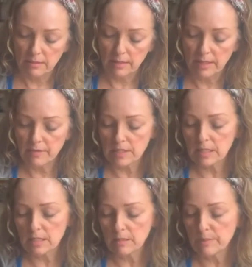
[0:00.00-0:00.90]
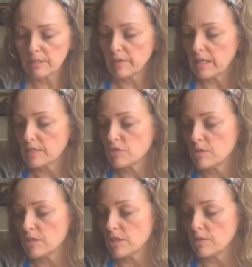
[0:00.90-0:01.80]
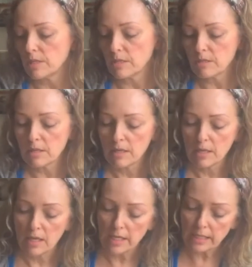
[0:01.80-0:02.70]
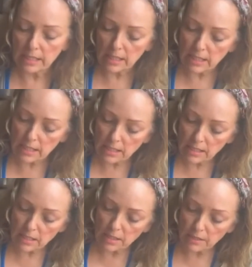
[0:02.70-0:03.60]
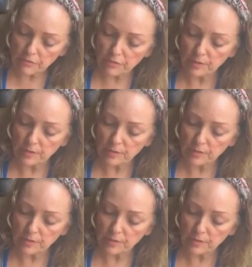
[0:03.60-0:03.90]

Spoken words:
And there's a little bit of extra dough here. I'm going to cut it off.